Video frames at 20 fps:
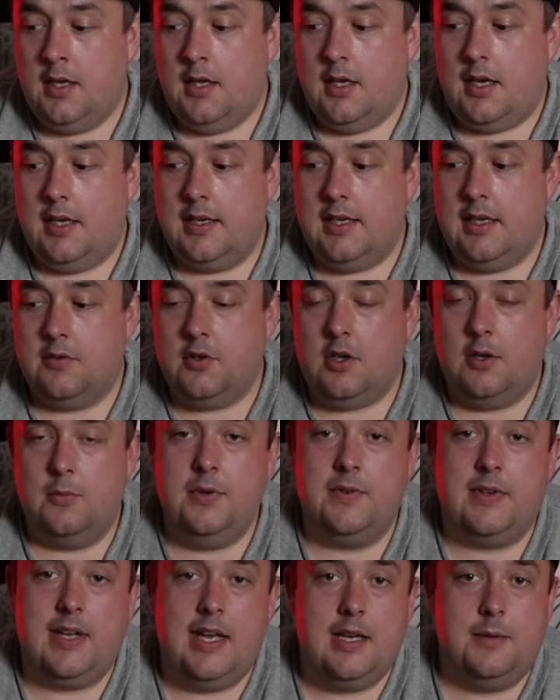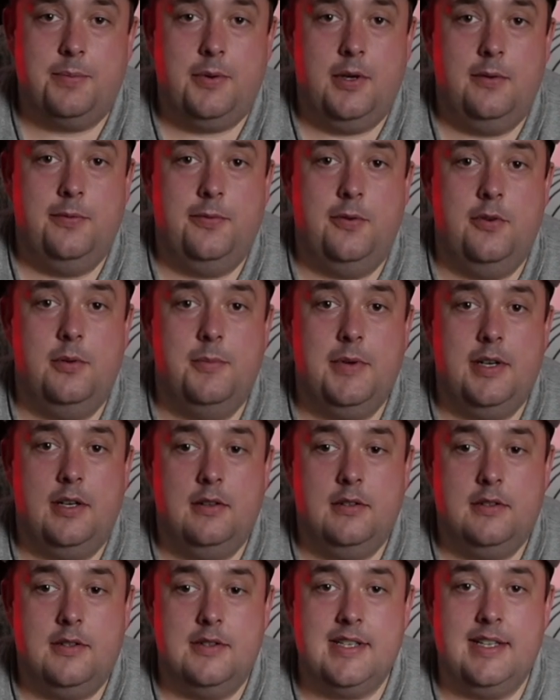And then I've gone with Gakpo through the middle
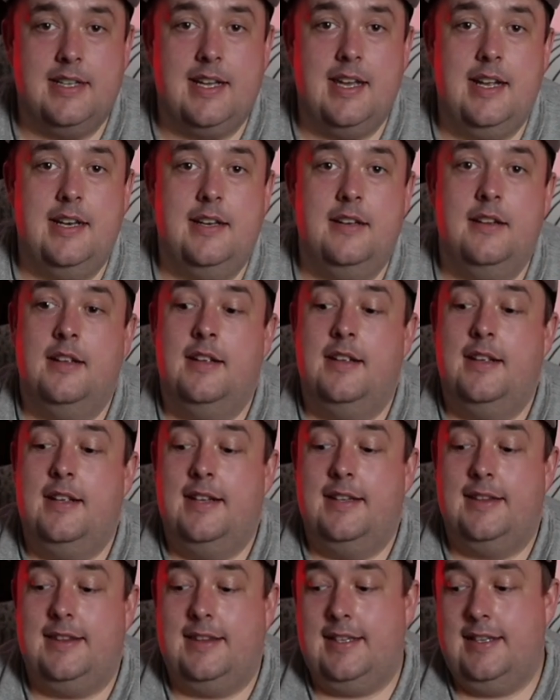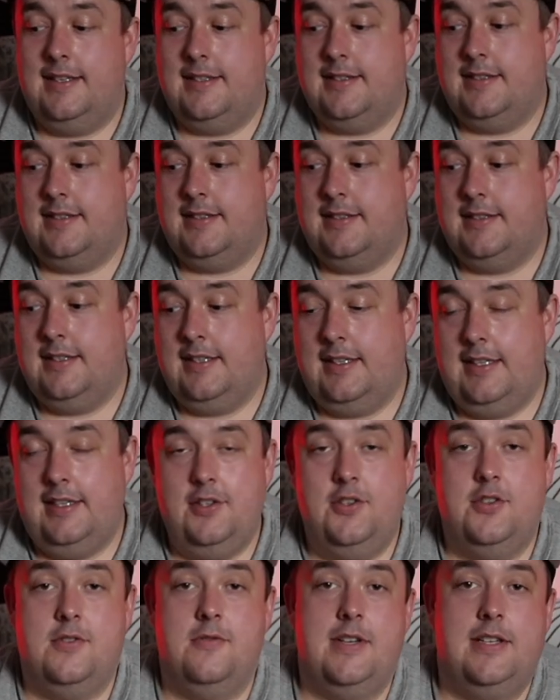because, again, this
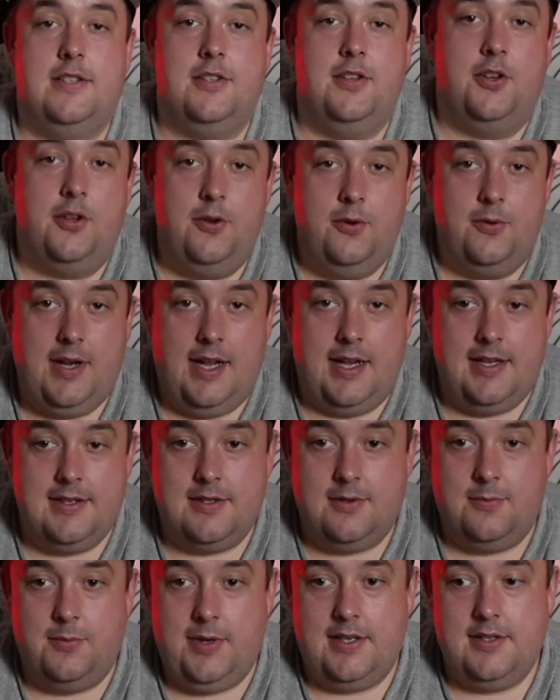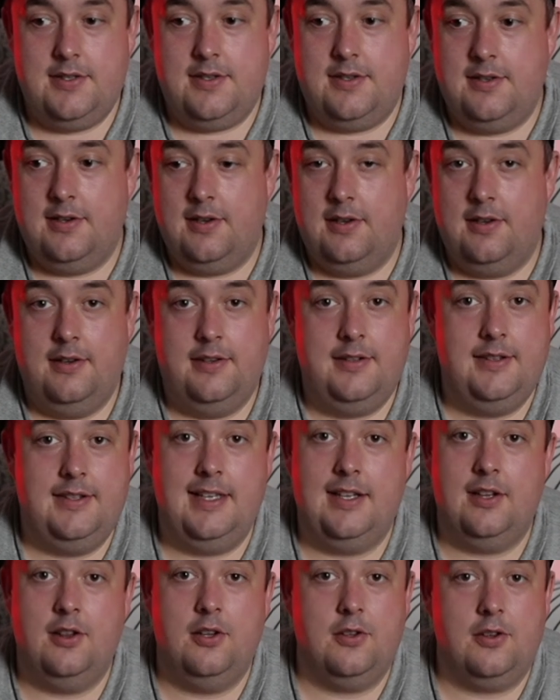injury to Nunez, which
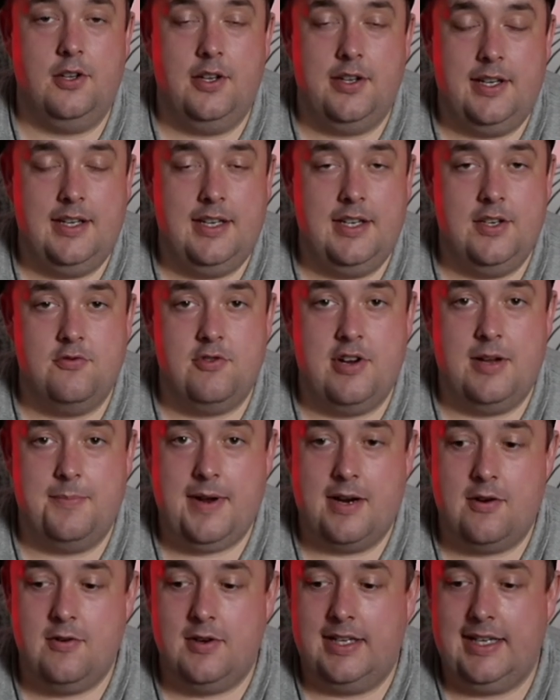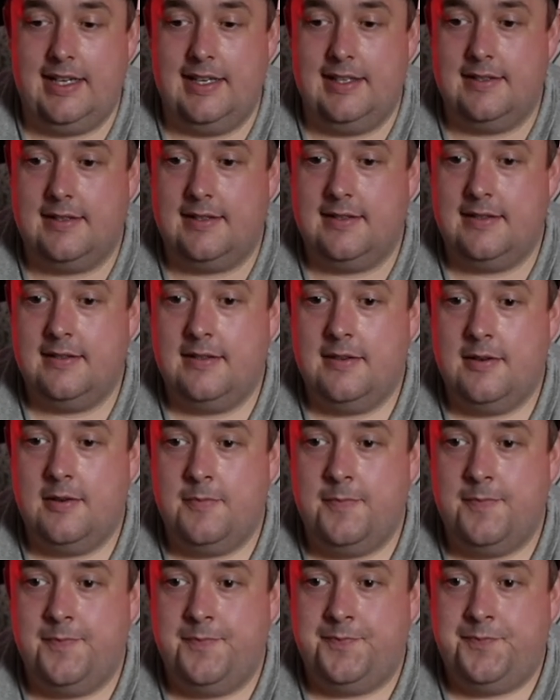didn't look like an injury, apparently it's
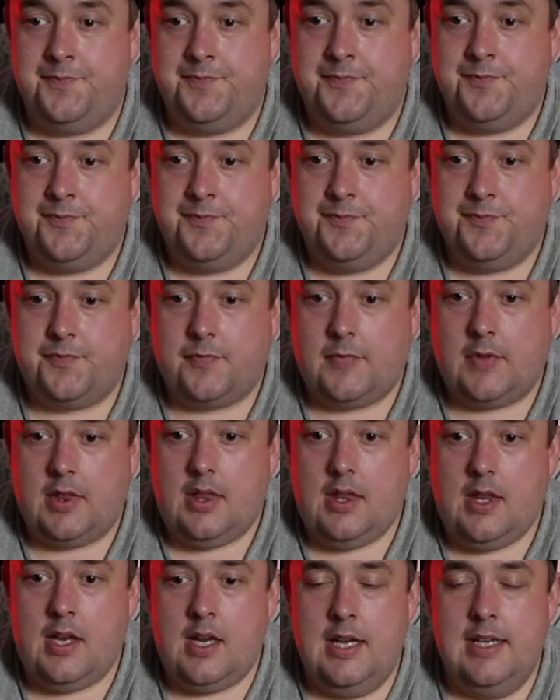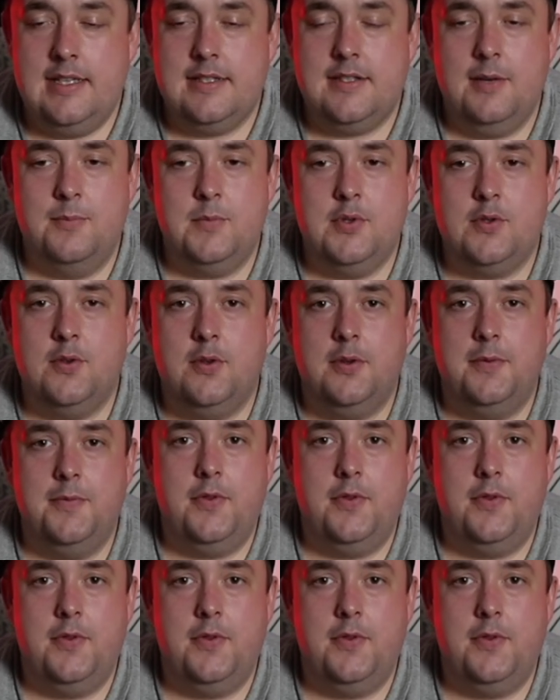it's some sort of